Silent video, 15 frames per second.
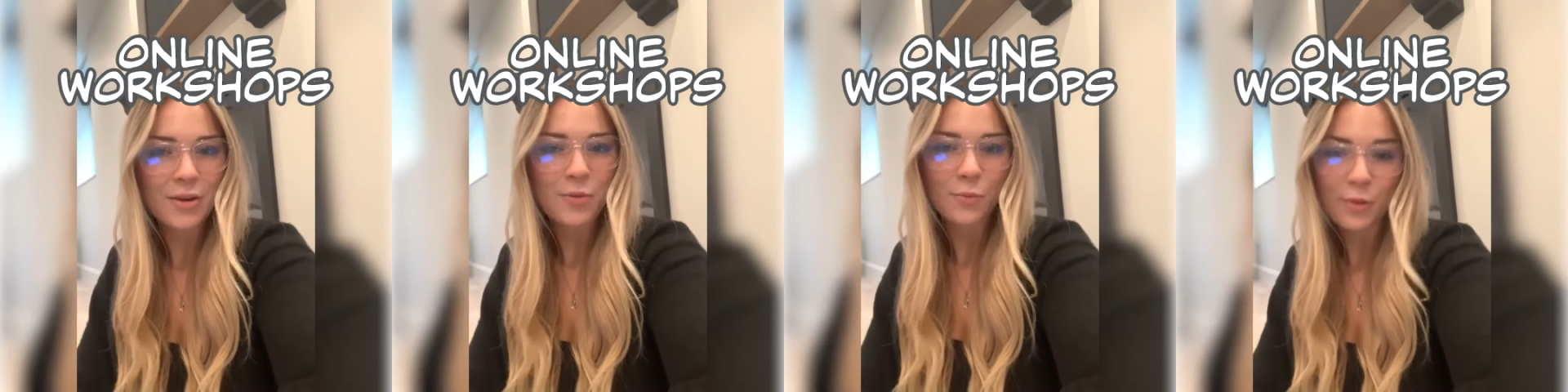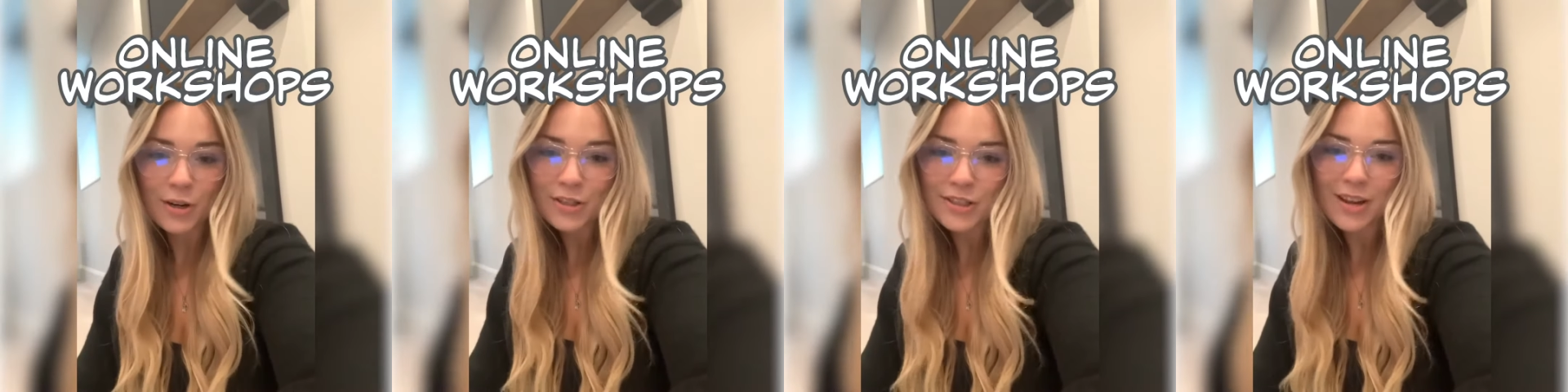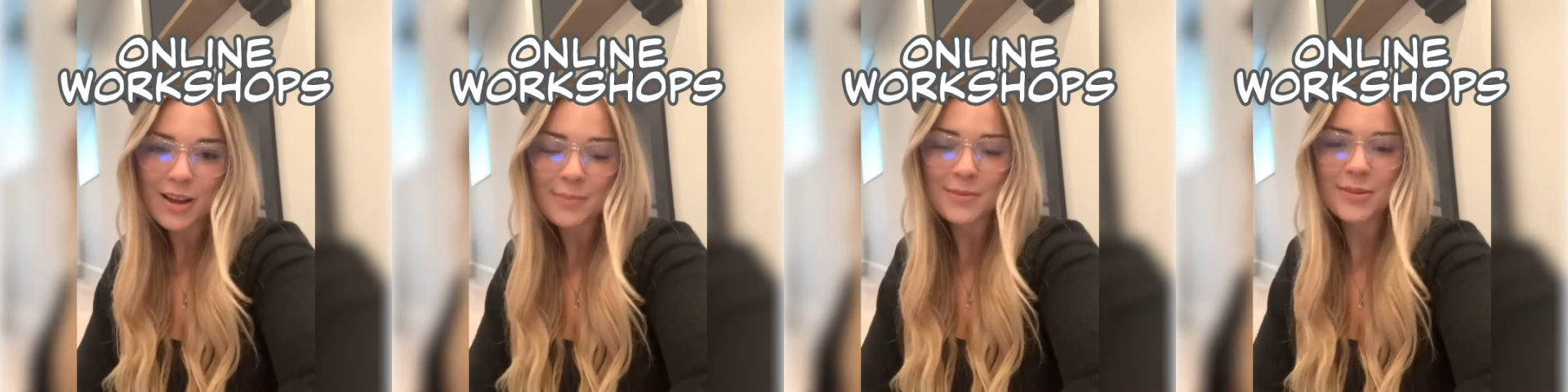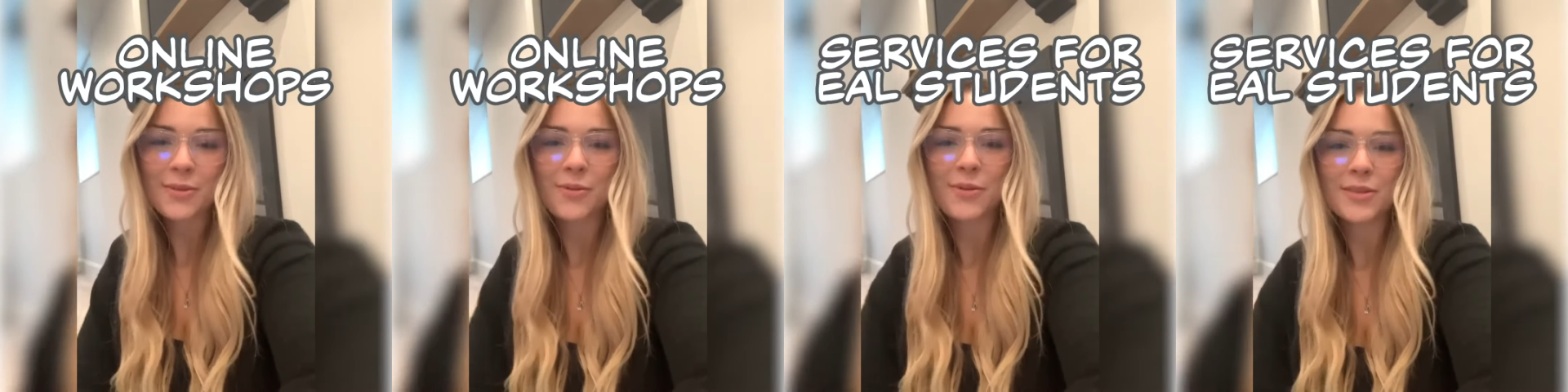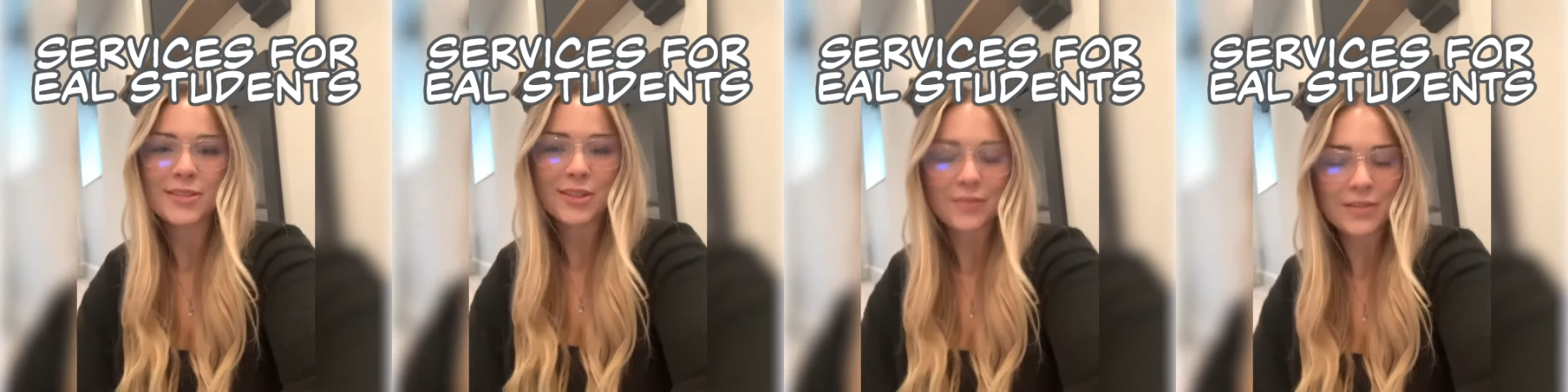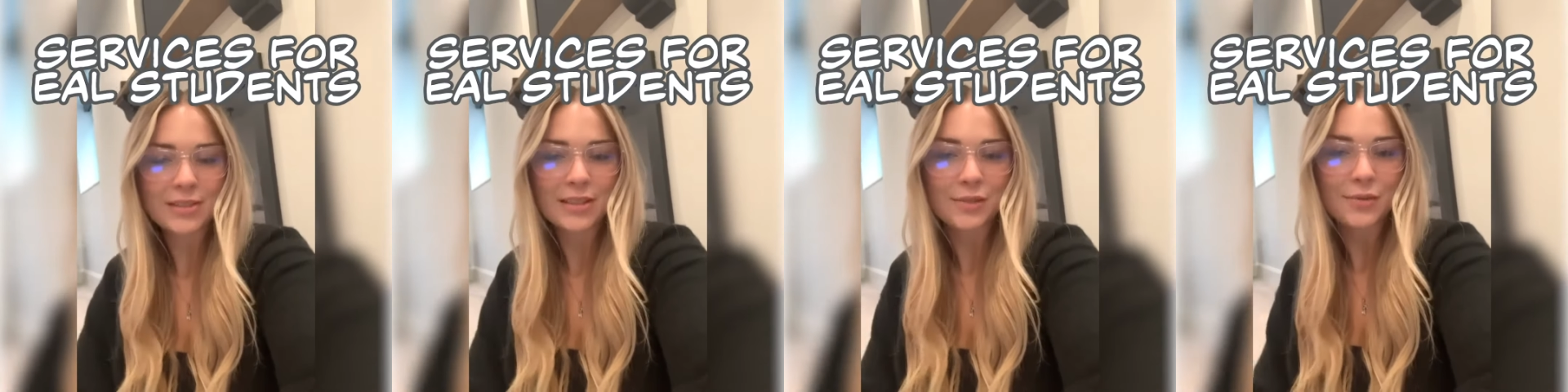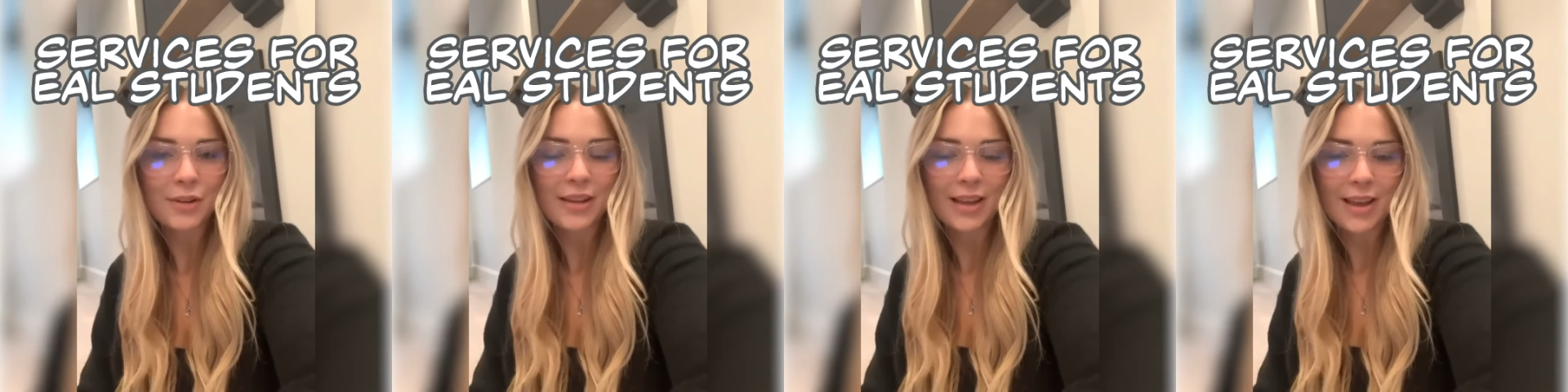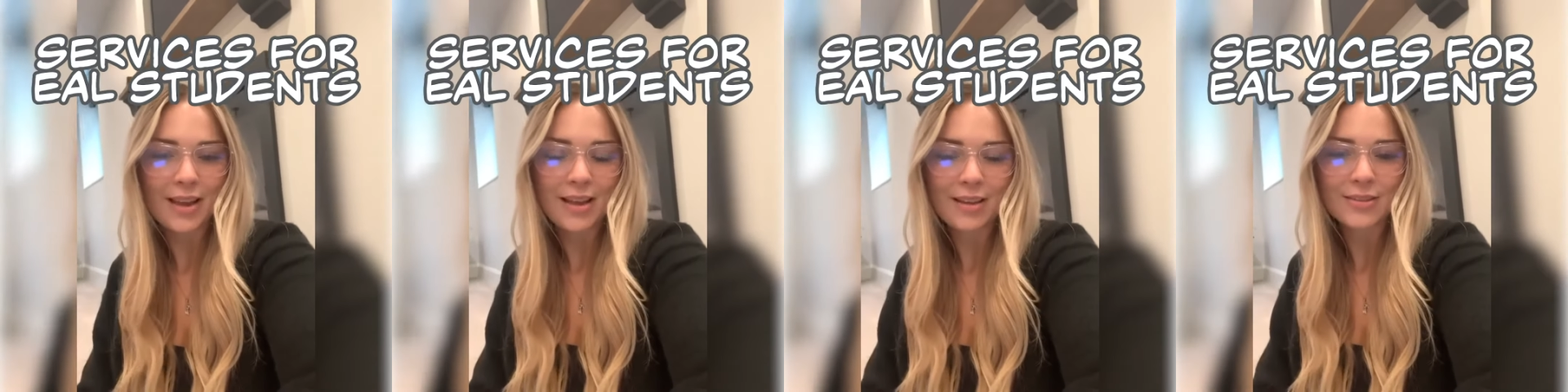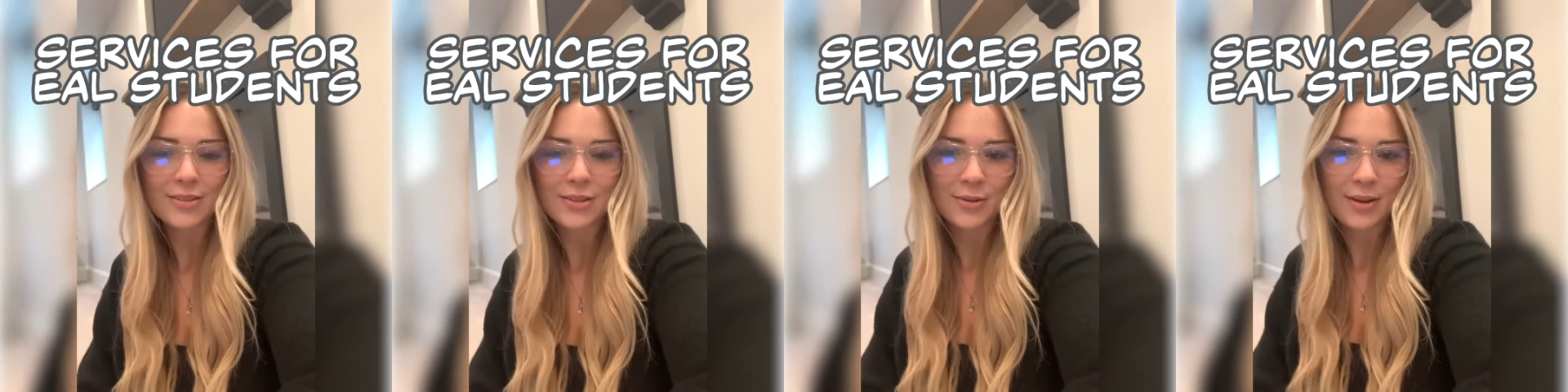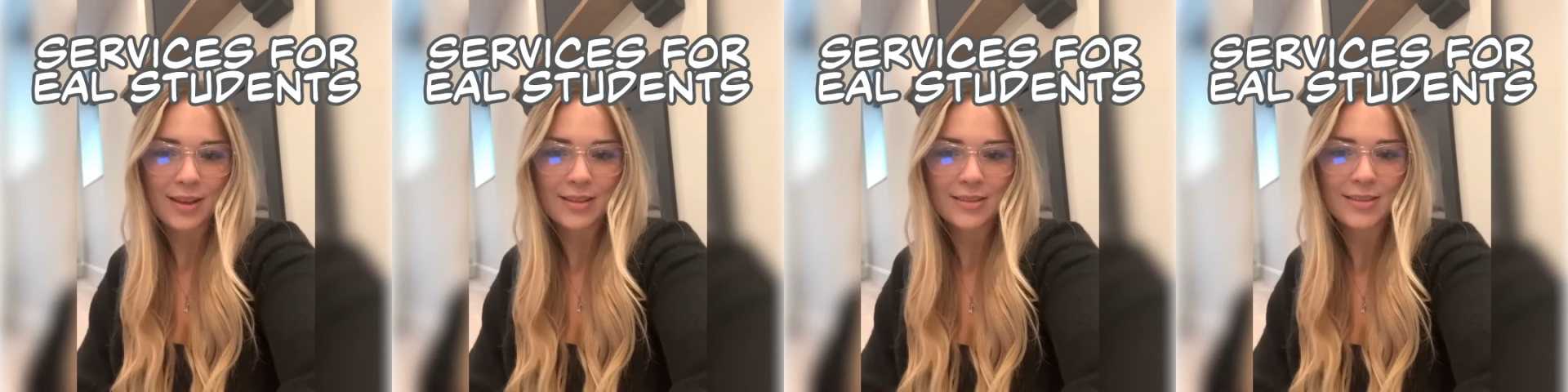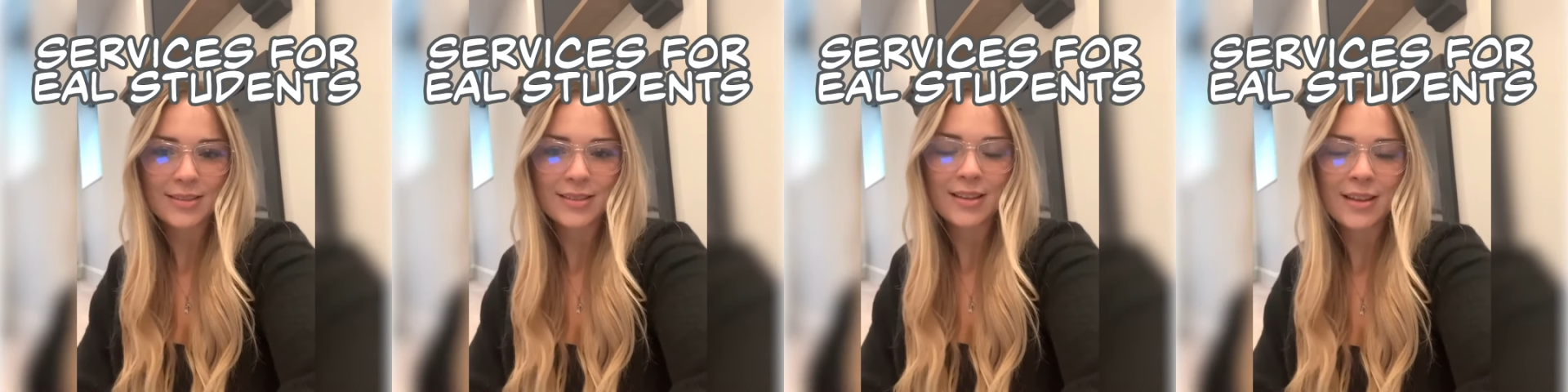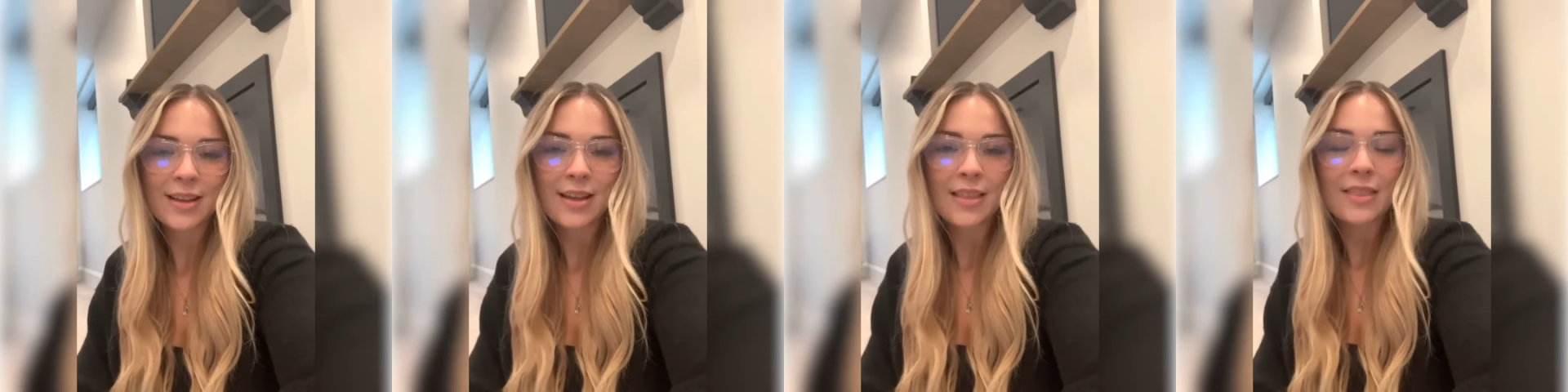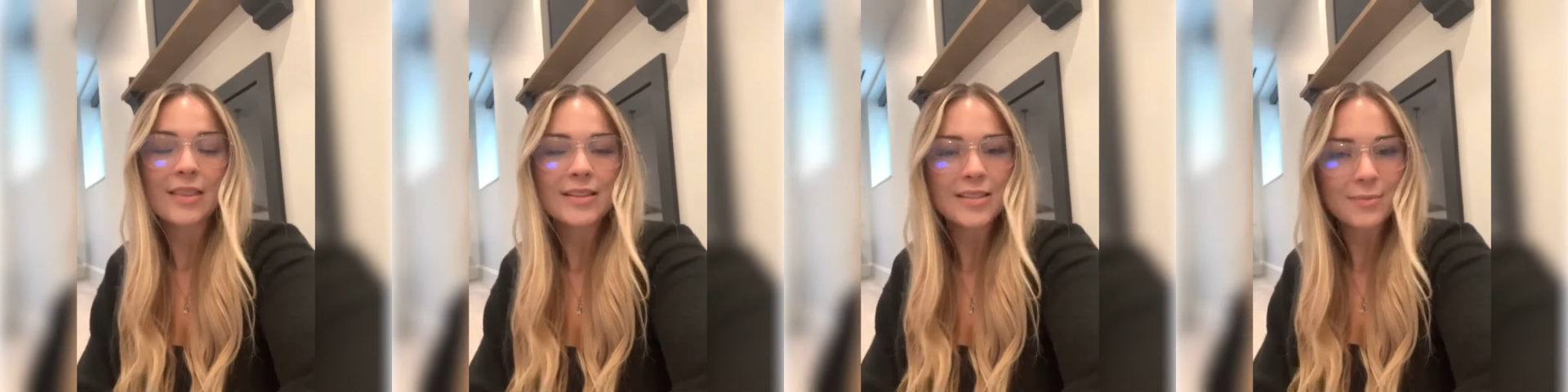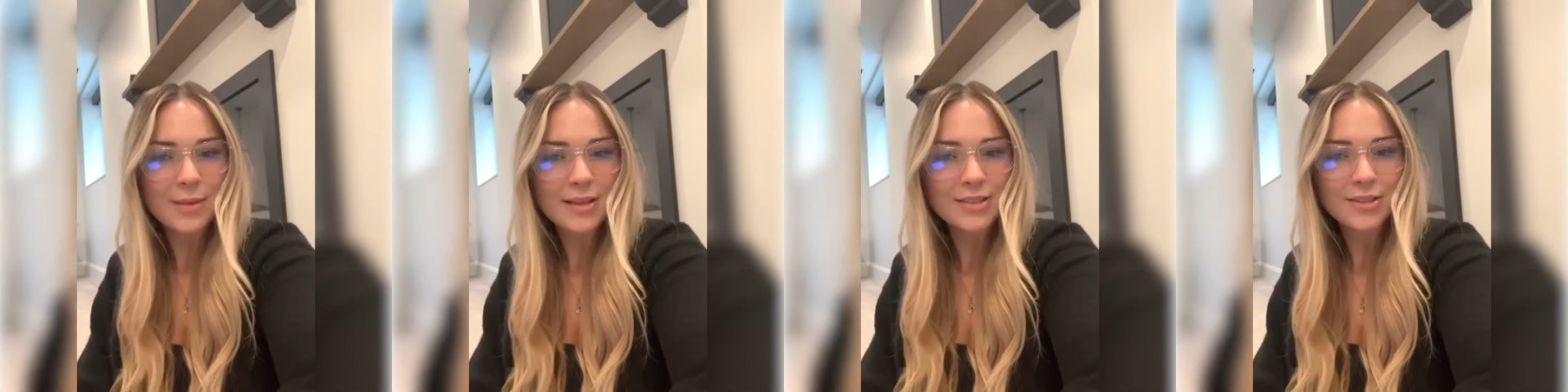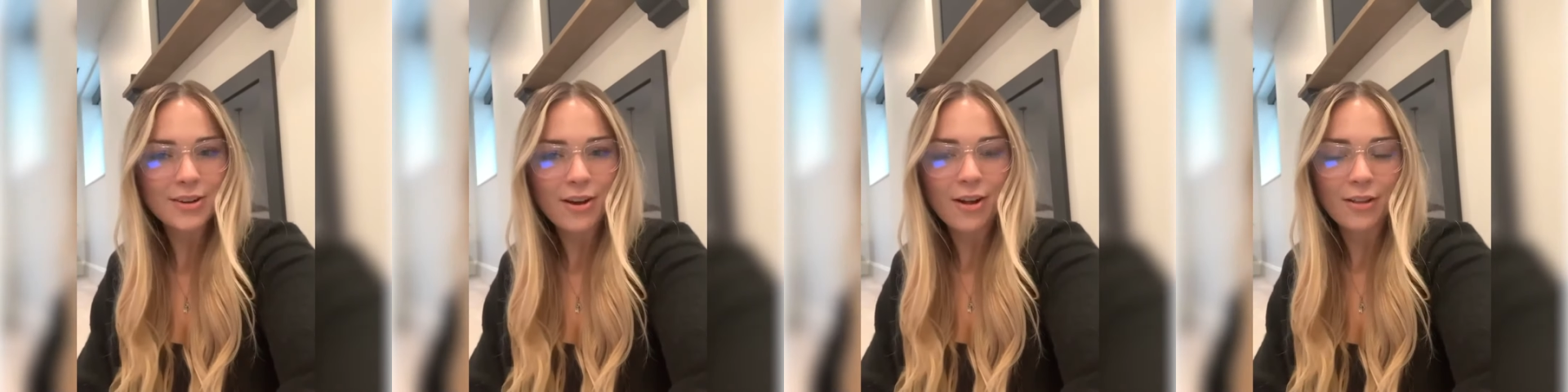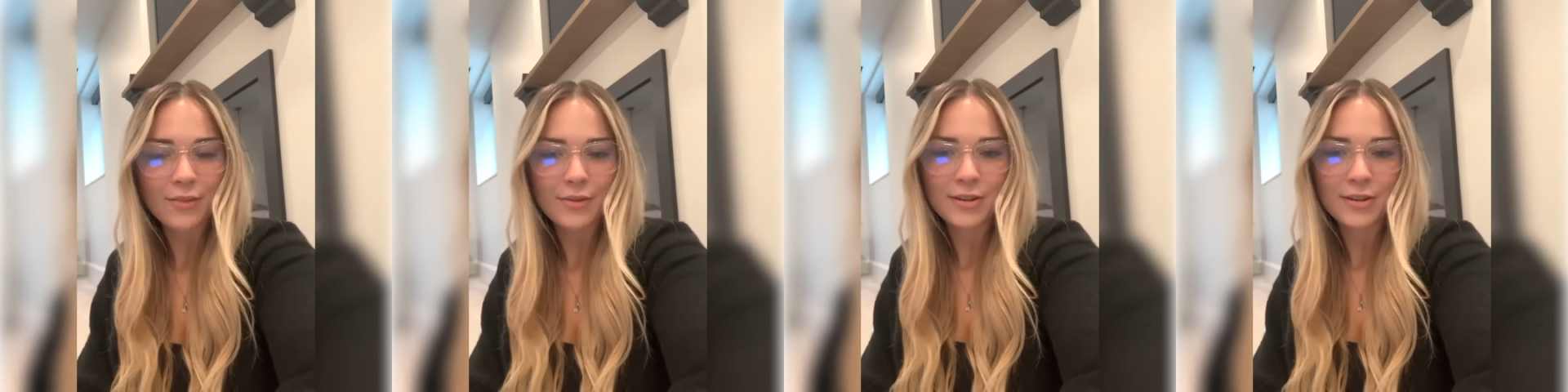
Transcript: workshops or services for EAL students. This semester, all of our